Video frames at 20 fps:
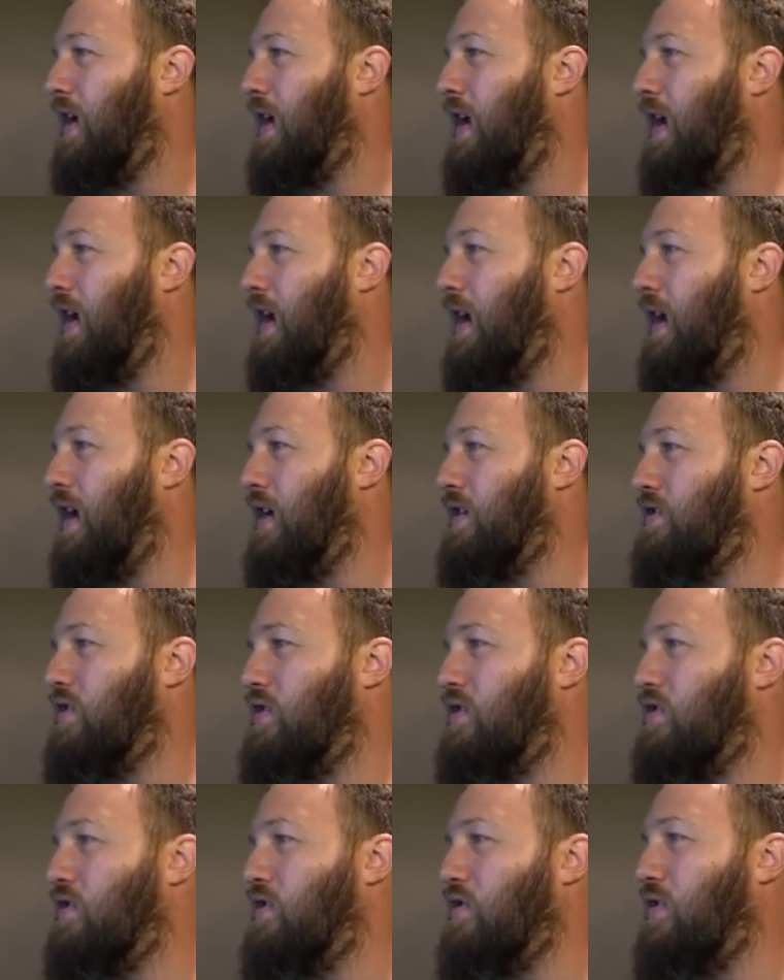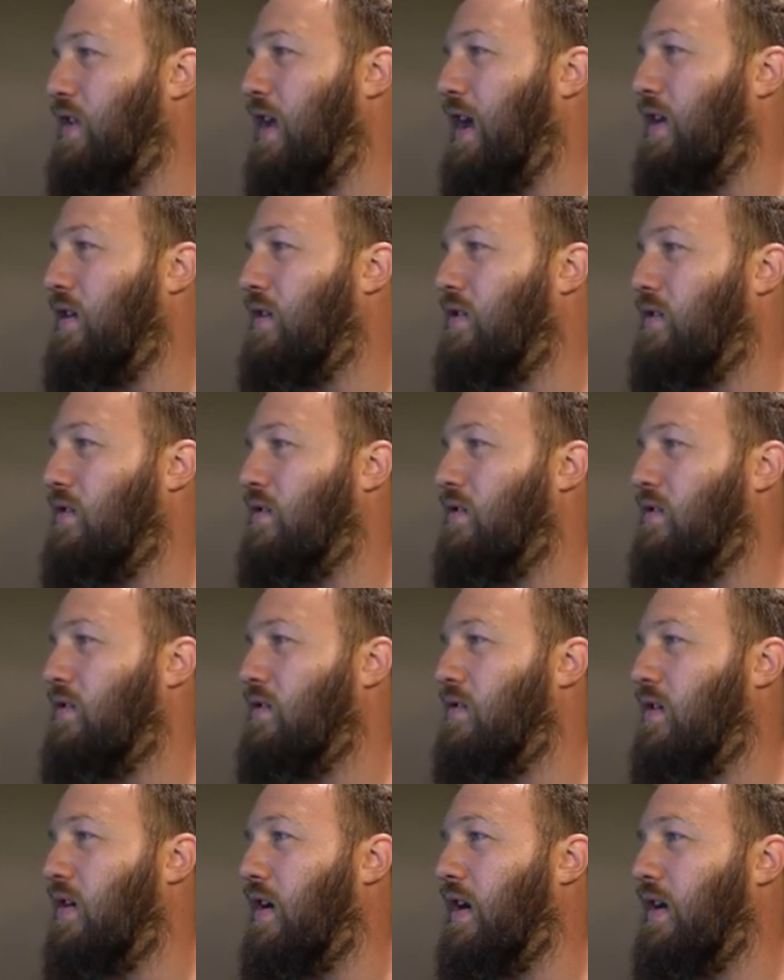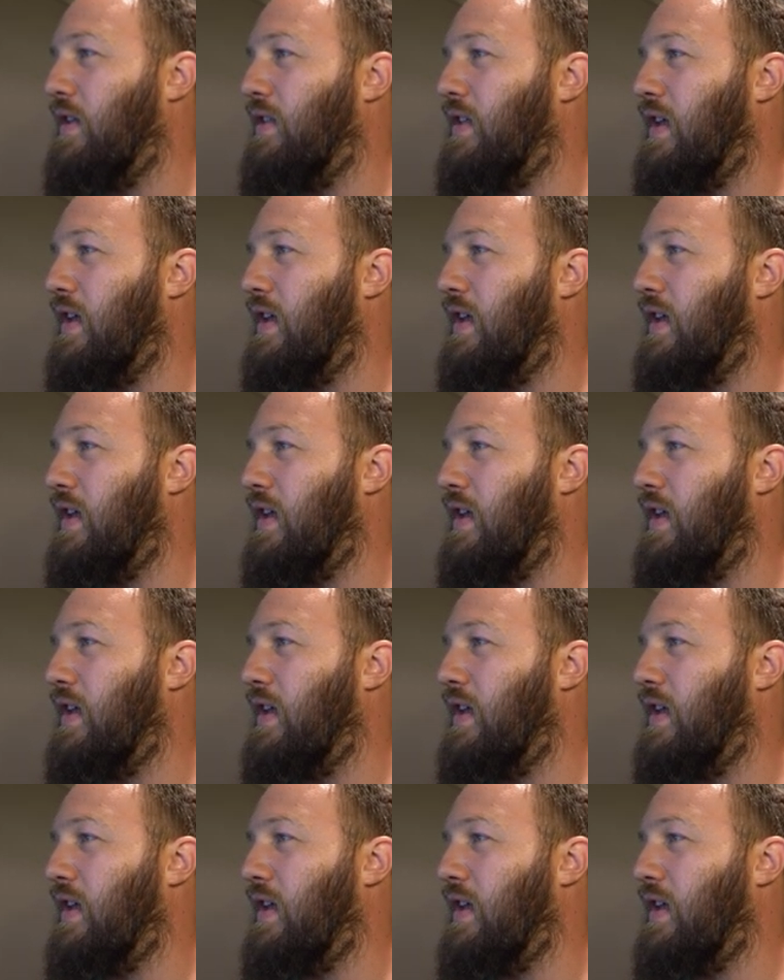So to do that, I